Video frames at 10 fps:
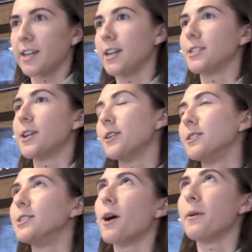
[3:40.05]
think it is
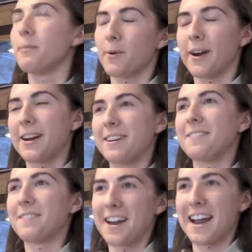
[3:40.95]
so
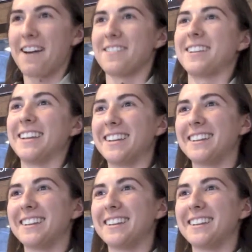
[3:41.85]
important right now.